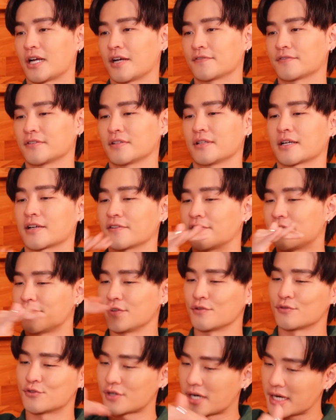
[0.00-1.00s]
after like a
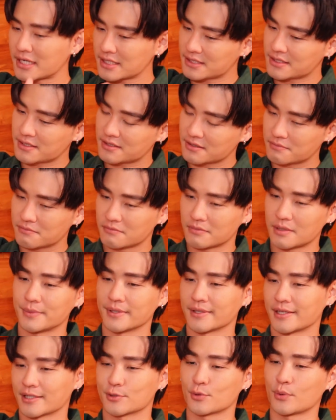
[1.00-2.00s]
few tracks,
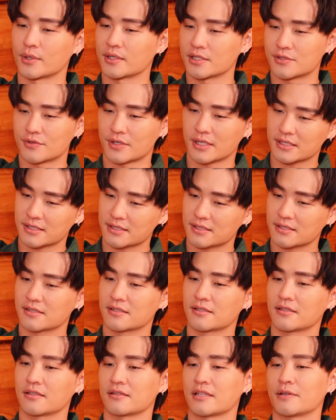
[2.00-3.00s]
maybe like 20 tracks,
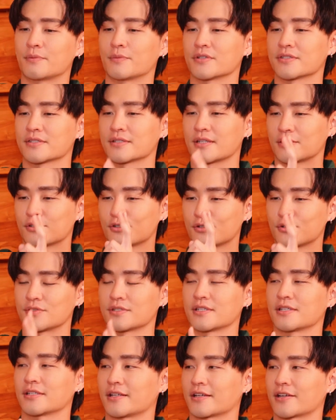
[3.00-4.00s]
then we'll start
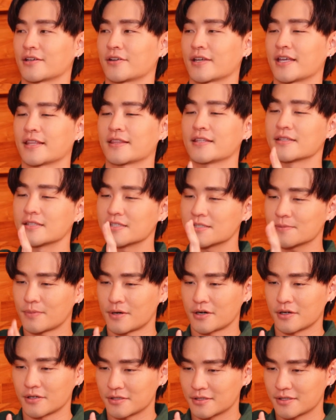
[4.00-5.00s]
choosing like, okay, I think this
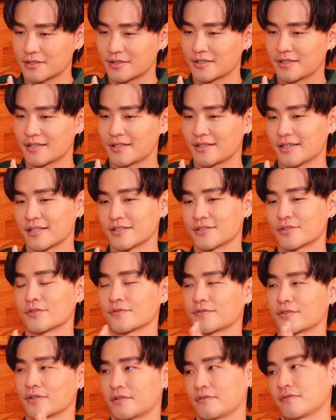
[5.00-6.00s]
part is
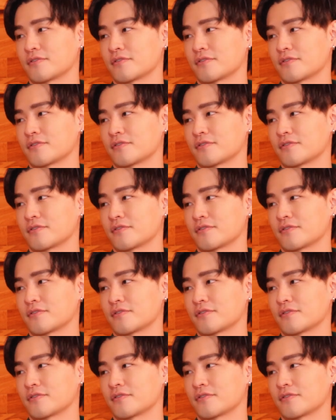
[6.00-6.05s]
good for the